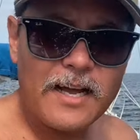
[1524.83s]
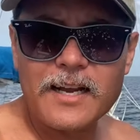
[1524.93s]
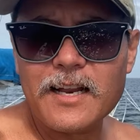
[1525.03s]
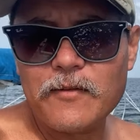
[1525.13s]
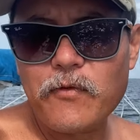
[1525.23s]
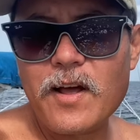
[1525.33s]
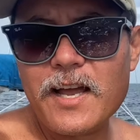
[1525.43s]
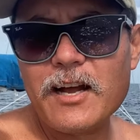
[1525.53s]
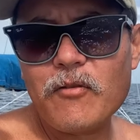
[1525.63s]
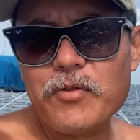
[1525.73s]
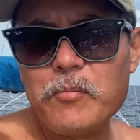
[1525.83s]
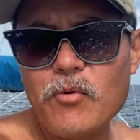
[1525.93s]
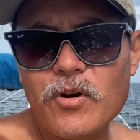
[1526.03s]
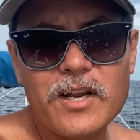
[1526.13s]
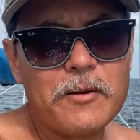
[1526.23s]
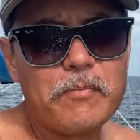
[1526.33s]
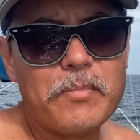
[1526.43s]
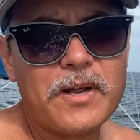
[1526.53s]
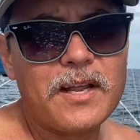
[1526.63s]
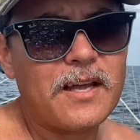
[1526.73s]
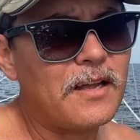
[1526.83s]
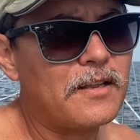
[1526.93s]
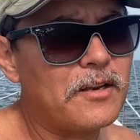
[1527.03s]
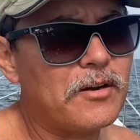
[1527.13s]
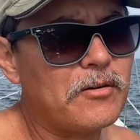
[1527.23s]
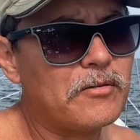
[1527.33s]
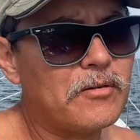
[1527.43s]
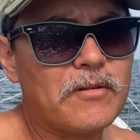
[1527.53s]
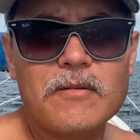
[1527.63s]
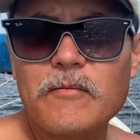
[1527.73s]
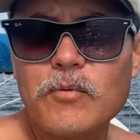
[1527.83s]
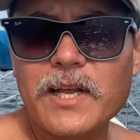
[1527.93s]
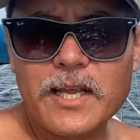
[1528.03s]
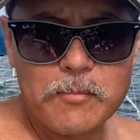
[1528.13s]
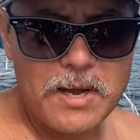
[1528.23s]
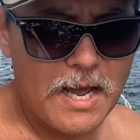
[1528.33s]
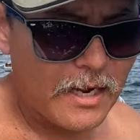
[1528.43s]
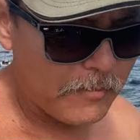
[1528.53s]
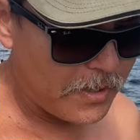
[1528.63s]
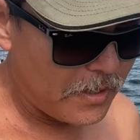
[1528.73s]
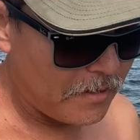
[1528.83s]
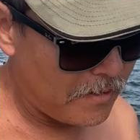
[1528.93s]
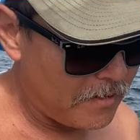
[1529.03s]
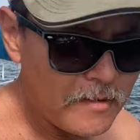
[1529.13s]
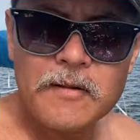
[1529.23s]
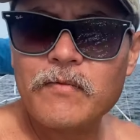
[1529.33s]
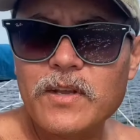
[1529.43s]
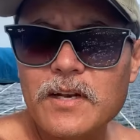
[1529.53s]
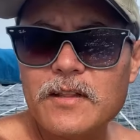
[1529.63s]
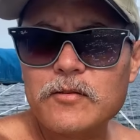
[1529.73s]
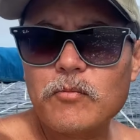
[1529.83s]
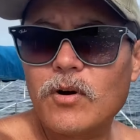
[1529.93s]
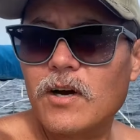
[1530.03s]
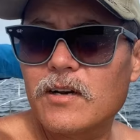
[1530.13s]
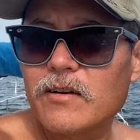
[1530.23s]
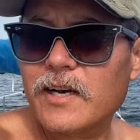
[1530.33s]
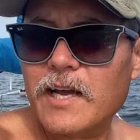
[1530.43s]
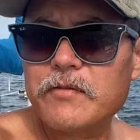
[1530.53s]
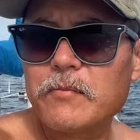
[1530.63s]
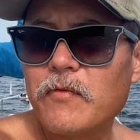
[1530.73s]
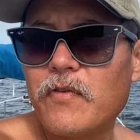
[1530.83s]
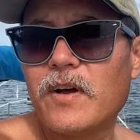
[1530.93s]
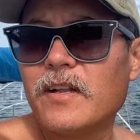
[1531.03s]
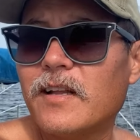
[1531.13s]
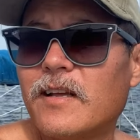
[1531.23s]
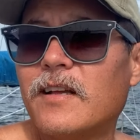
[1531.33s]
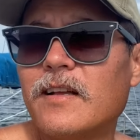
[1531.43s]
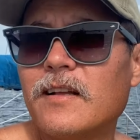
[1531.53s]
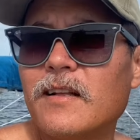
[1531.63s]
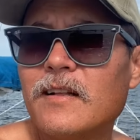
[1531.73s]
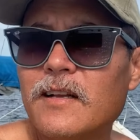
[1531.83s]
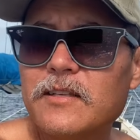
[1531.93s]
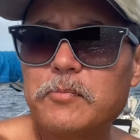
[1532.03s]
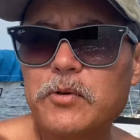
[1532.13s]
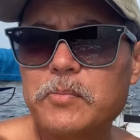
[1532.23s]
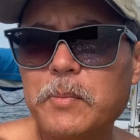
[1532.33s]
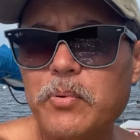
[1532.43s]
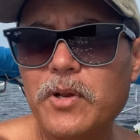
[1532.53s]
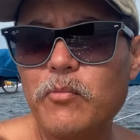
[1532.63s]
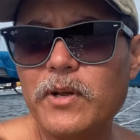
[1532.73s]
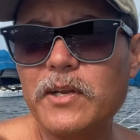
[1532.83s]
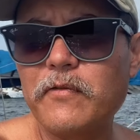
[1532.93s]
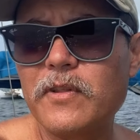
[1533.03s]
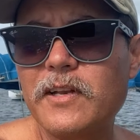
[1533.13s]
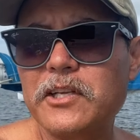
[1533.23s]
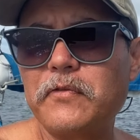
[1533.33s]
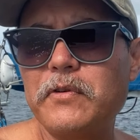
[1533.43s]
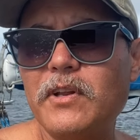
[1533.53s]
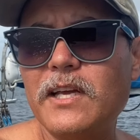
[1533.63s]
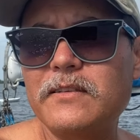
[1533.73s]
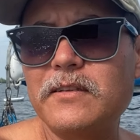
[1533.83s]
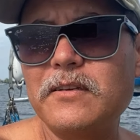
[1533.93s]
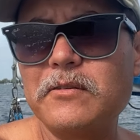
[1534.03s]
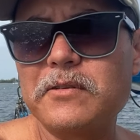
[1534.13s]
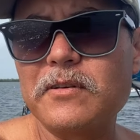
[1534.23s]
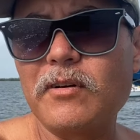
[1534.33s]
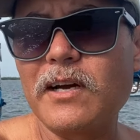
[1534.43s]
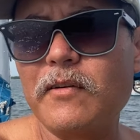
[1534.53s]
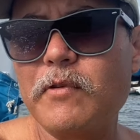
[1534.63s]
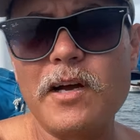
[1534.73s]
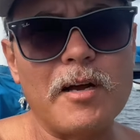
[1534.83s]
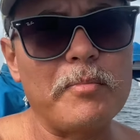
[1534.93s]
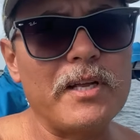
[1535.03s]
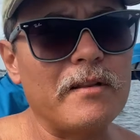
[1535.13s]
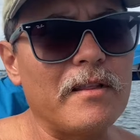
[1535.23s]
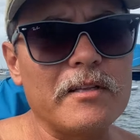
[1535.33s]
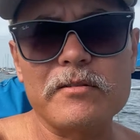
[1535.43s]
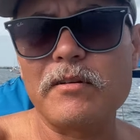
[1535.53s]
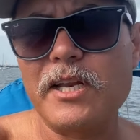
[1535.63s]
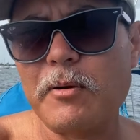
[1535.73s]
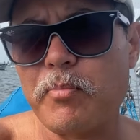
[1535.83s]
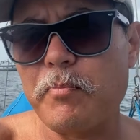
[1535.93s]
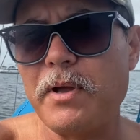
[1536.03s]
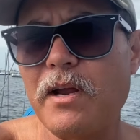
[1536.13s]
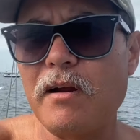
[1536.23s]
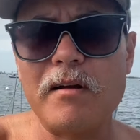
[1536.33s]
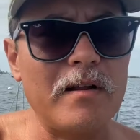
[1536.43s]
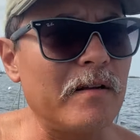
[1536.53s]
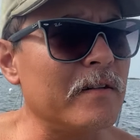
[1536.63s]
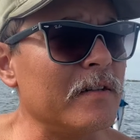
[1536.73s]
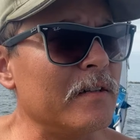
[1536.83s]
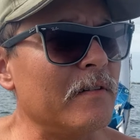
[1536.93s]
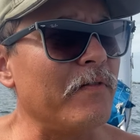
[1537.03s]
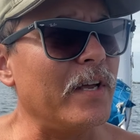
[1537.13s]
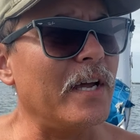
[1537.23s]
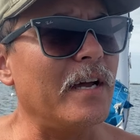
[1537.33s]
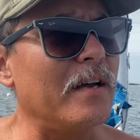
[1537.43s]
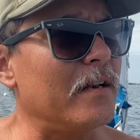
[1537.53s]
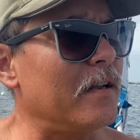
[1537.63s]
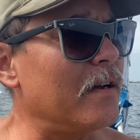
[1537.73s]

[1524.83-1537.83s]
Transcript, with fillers: gotta fly out in the morning, but you know, when I get back, I'm gonna get in this water and have some fun. It's supposed to be pretty windy for the next few days too, so I'm getting things on deck prepared. And